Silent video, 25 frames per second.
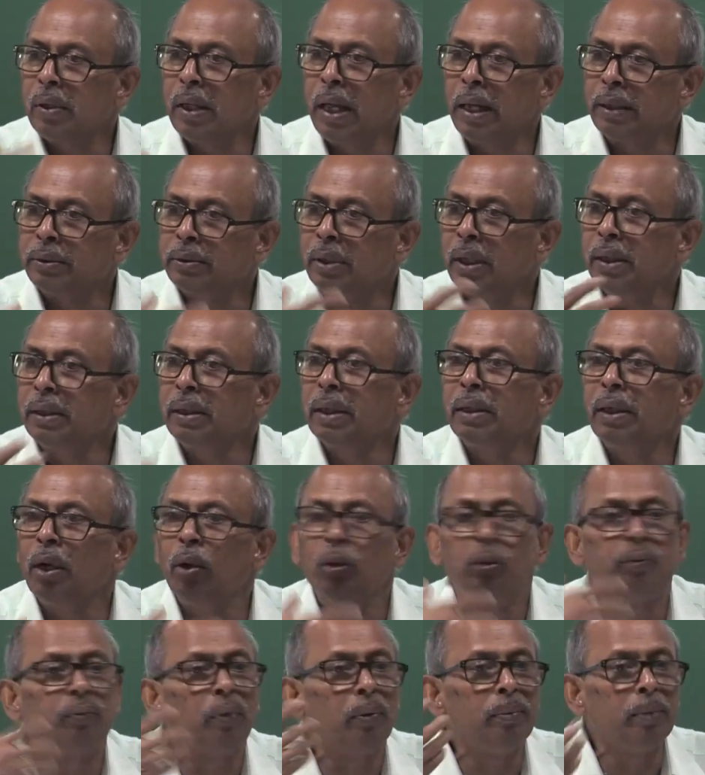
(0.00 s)
exalted
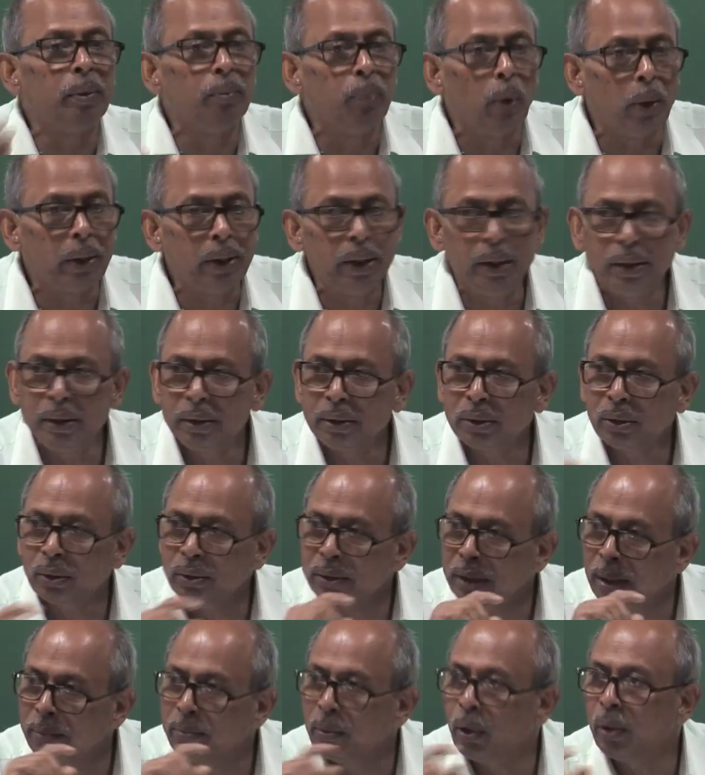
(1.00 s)
out from the body. So
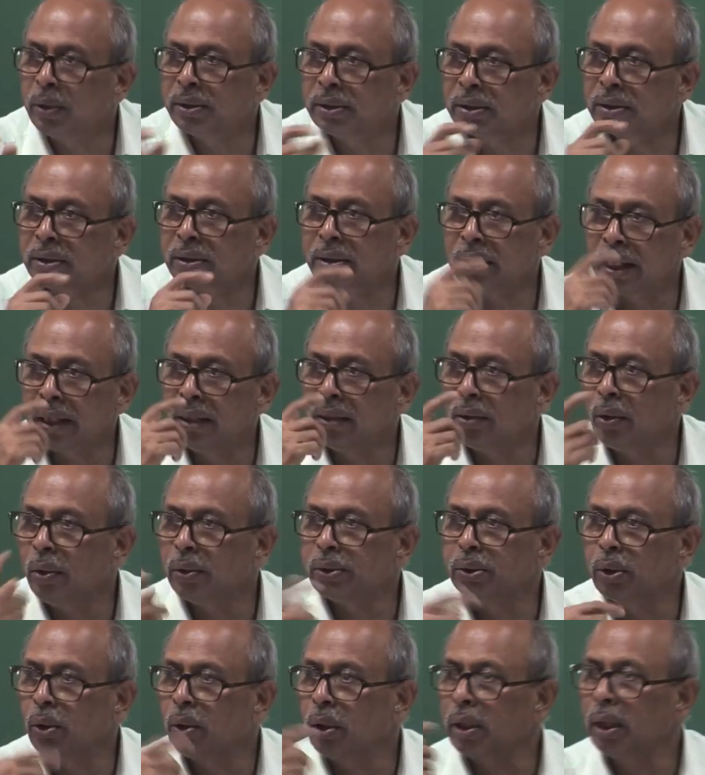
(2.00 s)
some loss can
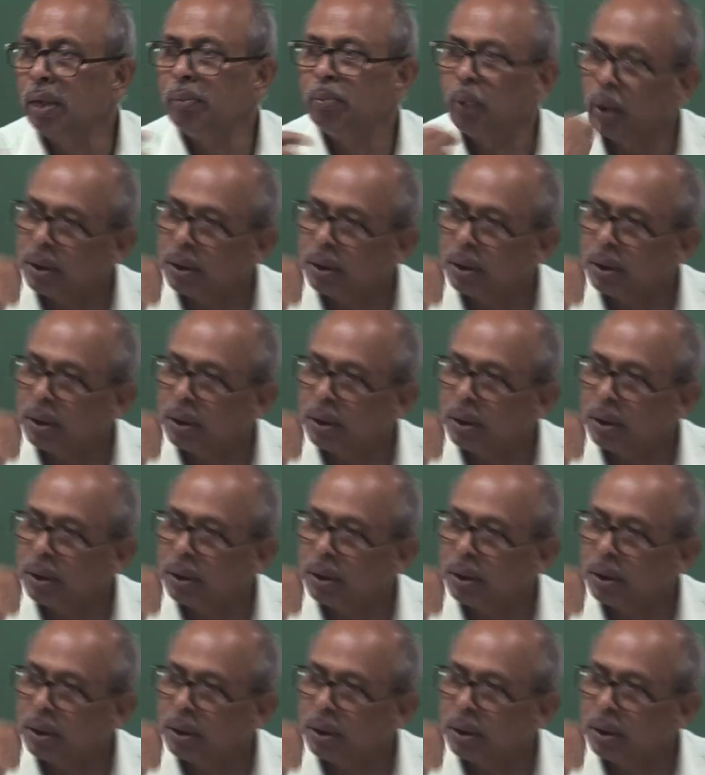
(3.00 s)
also occur,